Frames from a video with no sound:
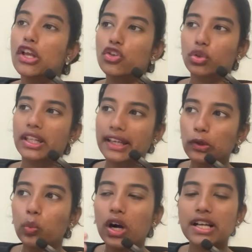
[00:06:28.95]
So they
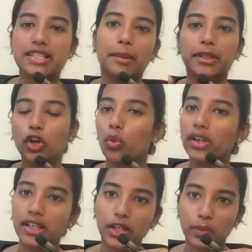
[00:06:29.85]
can work something over
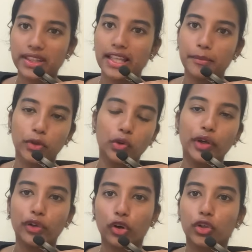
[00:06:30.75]
here with them,
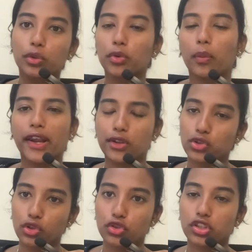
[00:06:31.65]
in order to provide a
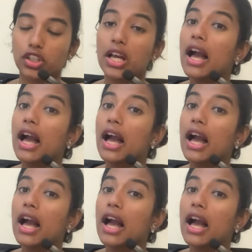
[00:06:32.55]
solution.